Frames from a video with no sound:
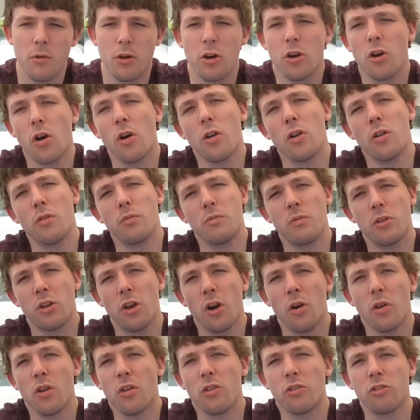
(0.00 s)

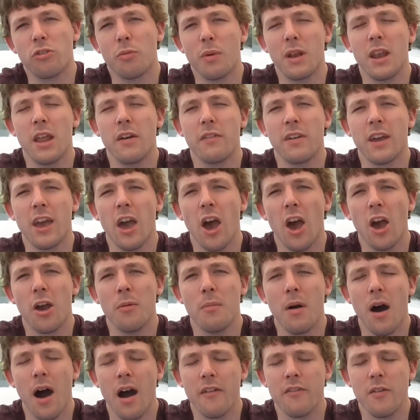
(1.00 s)
on to a loving
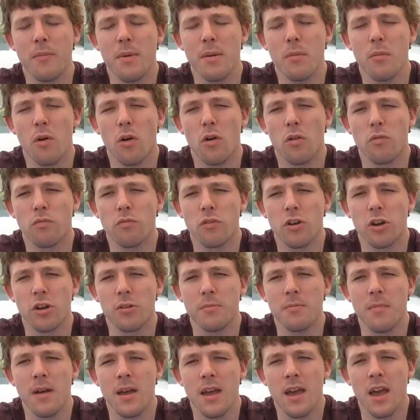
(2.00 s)
home, I'll have a bit more
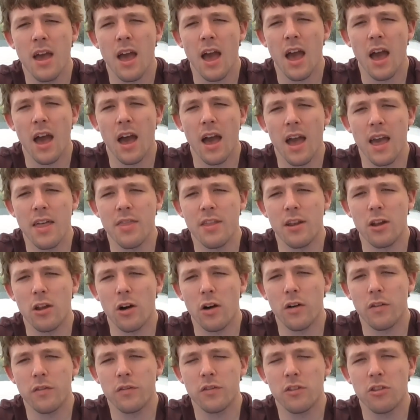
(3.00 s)
room in the
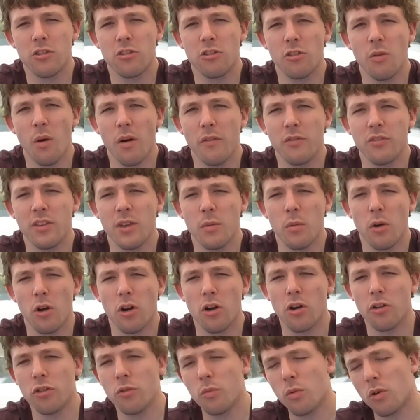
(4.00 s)
loft to obviously
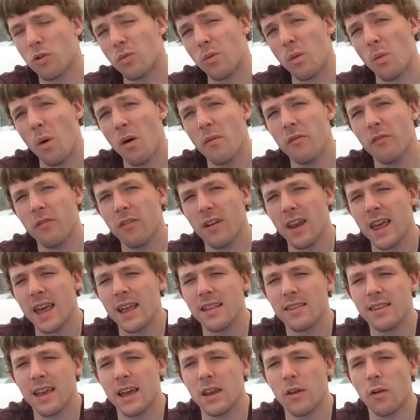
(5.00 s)
work on the World War One
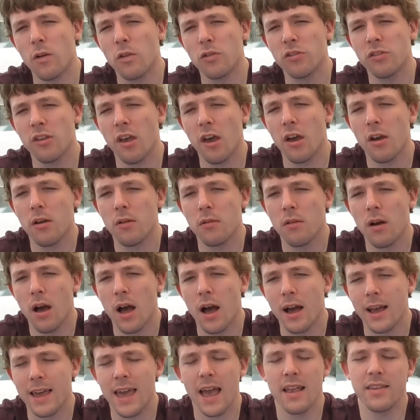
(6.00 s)
fleet, and also
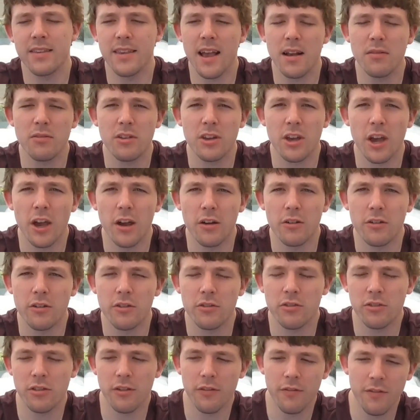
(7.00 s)
get sound
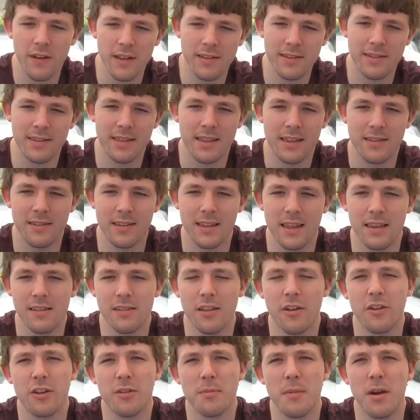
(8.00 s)
decoders to fit into
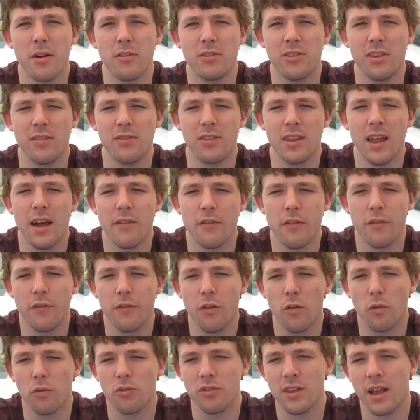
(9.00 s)
these locomotives and have a
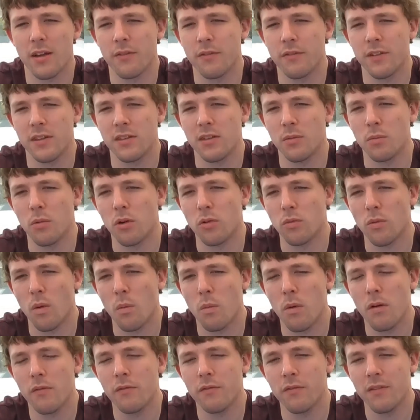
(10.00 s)
full sound-fitted World War
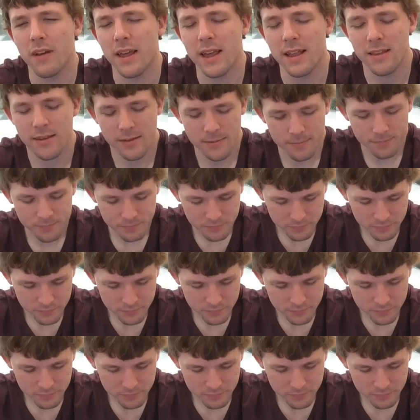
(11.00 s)
One fleet.